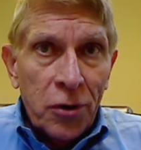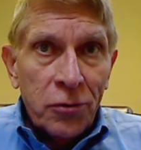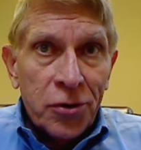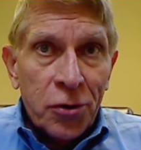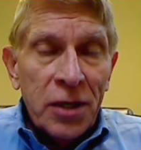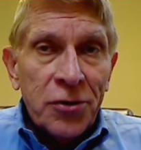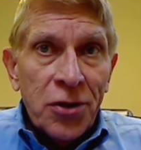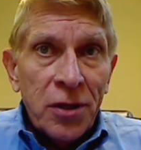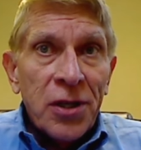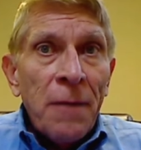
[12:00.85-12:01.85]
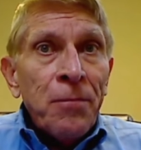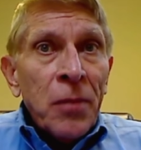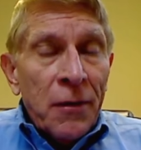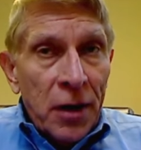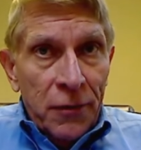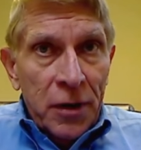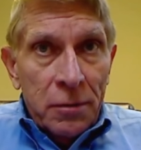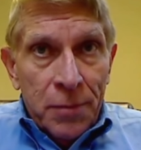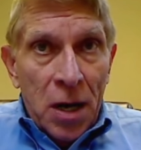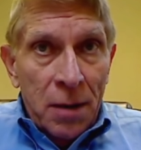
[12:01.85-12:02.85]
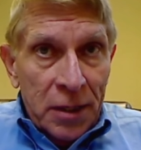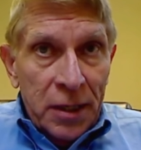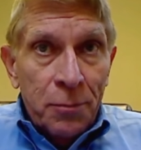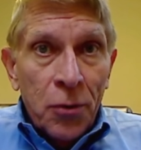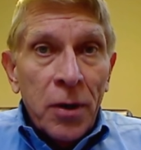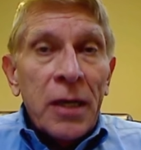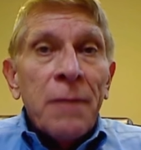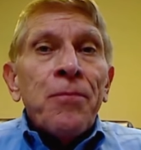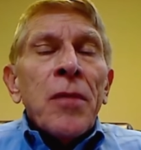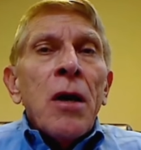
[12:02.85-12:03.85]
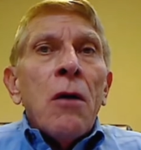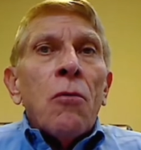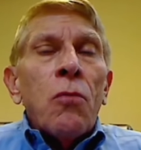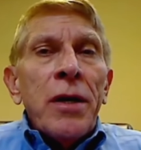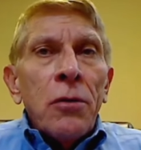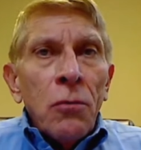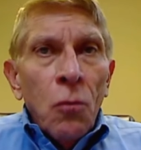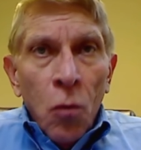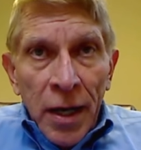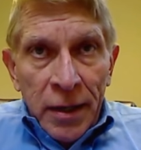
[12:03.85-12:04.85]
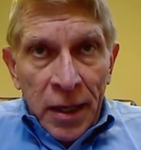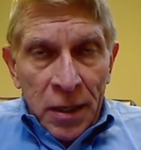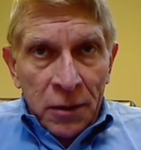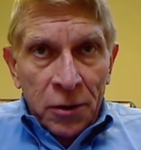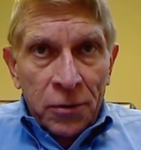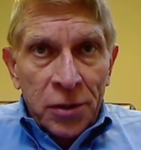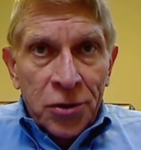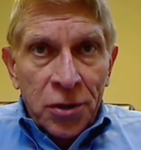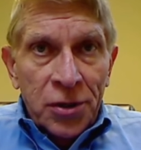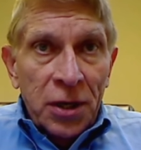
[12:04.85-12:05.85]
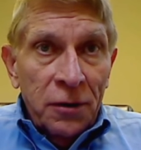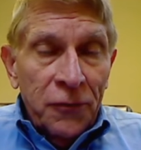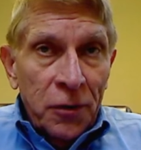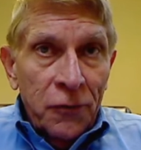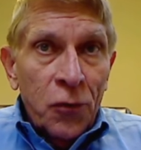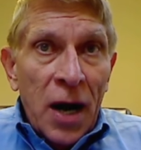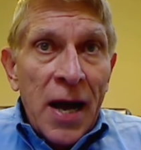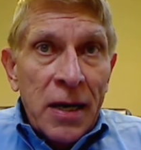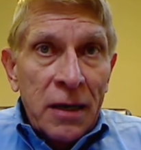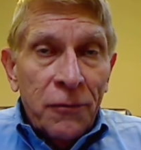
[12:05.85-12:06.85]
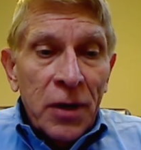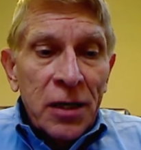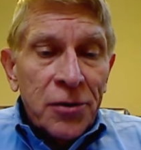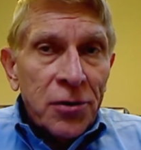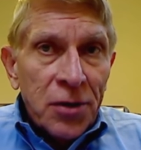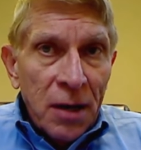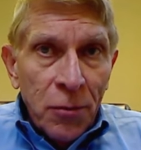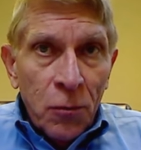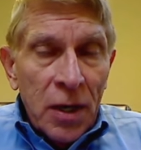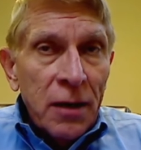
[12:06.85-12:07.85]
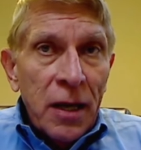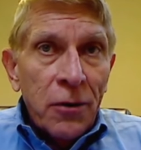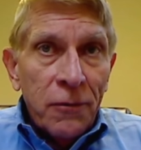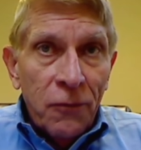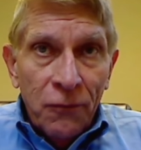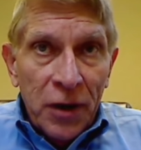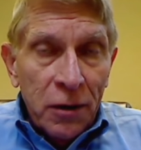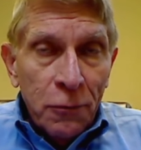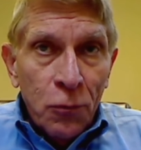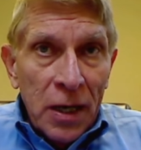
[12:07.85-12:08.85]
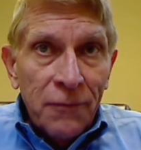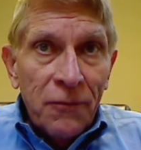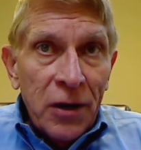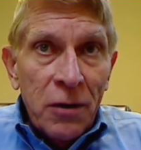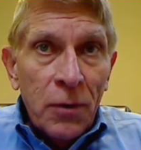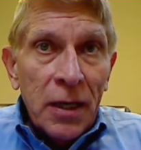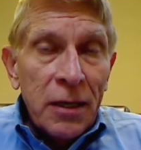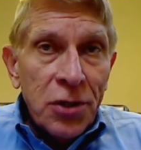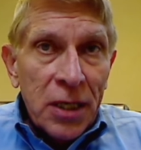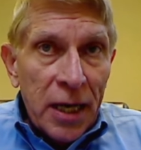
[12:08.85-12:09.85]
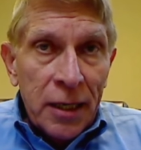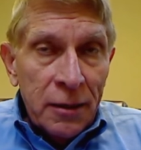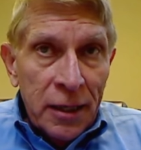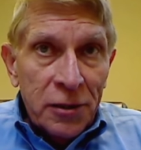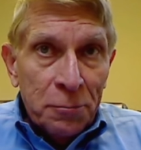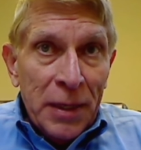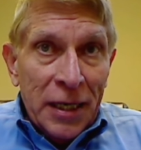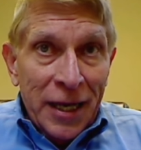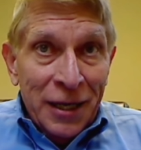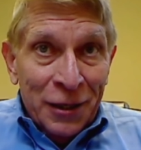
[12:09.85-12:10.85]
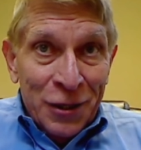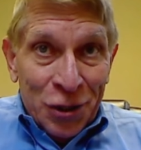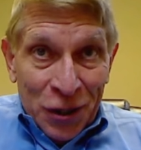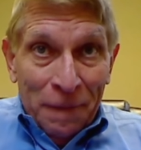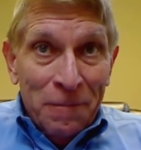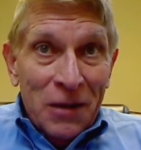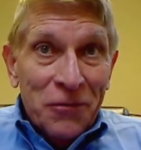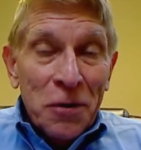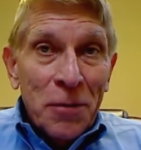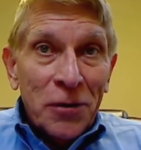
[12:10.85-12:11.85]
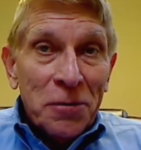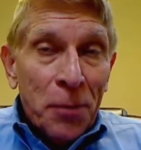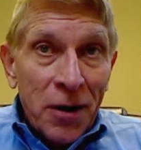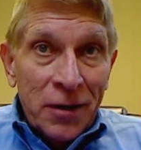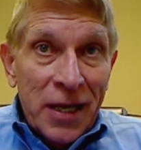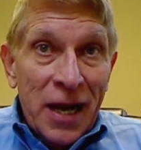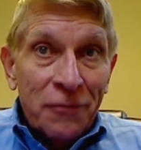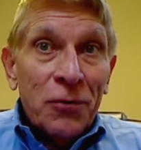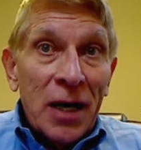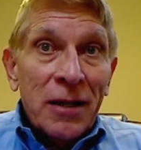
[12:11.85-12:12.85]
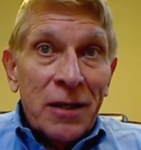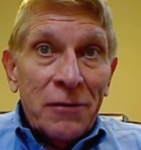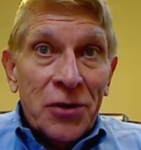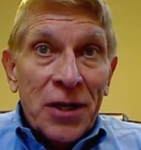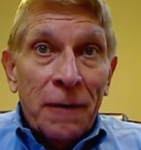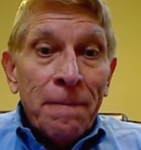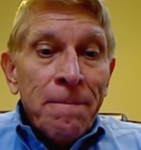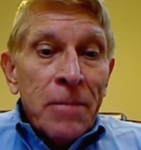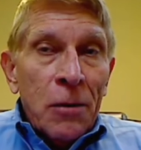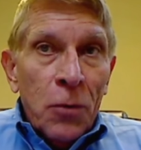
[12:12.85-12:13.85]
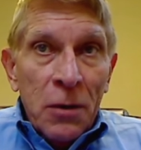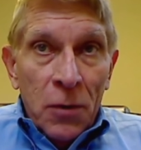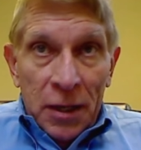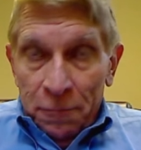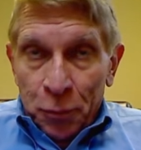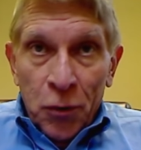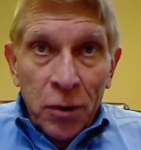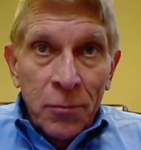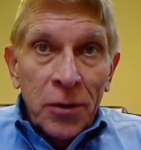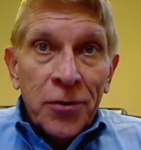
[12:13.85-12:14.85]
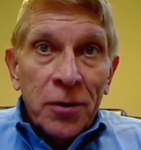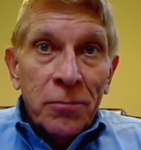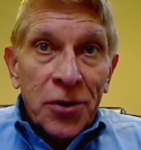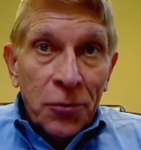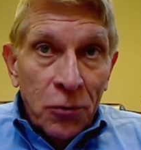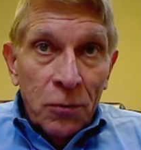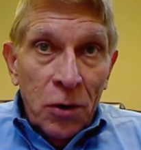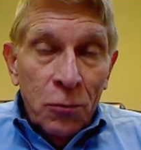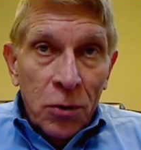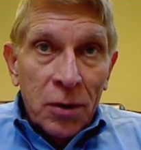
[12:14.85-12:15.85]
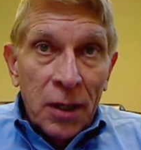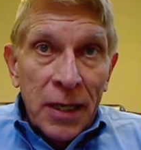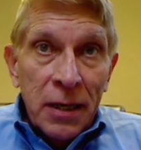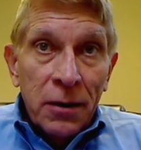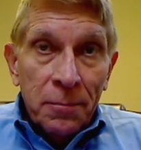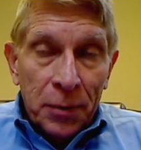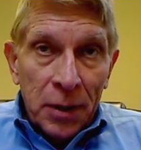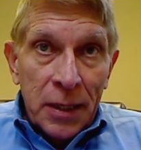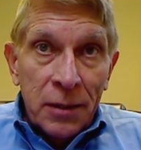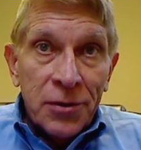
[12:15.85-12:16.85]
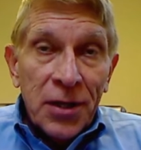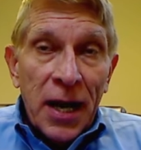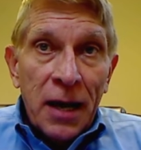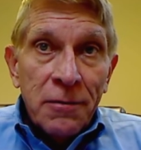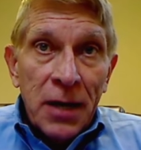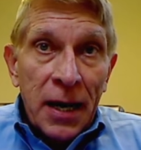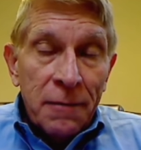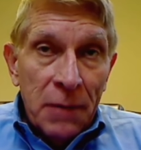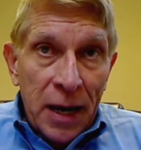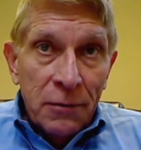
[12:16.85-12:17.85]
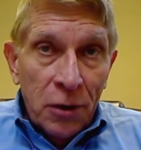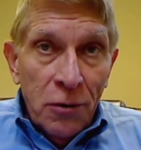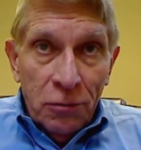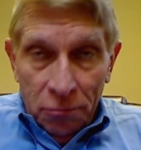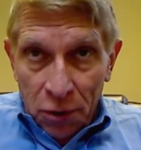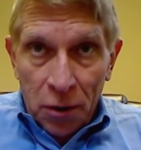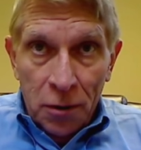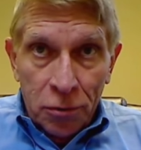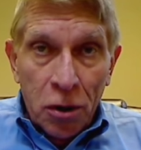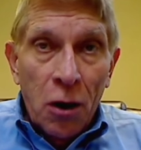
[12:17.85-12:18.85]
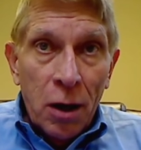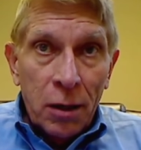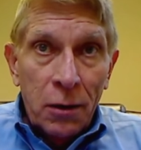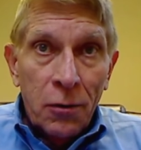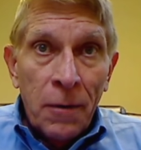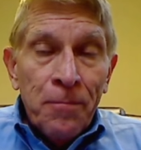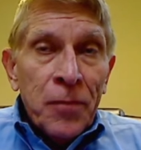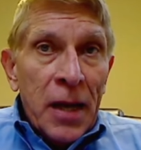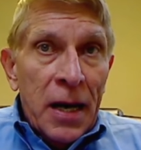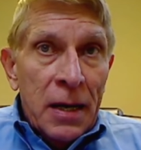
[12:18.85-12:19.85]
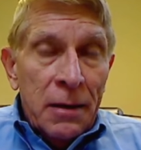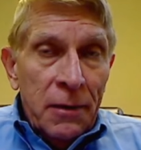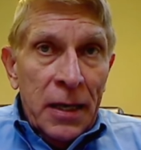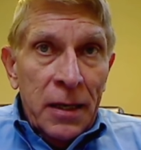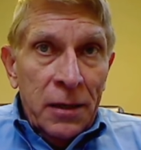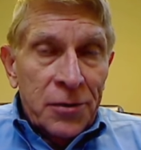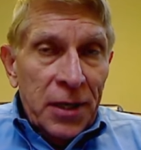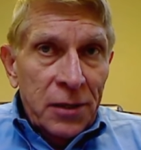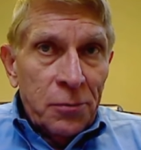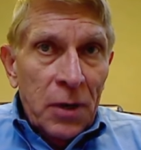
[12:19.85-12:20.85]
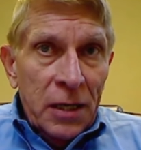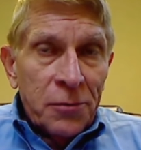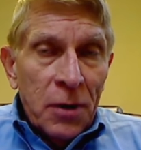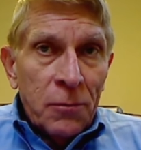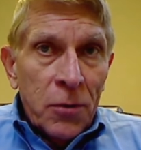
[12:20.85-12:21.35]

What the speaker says: those Christians that Obama deported. We don't want any of the Christians here for a variety of reasons. Number one, they're very well educated, and they speak English for the most part, and they have relatives here. We want poor Muslims who will clean airplanes and load cargo. Is what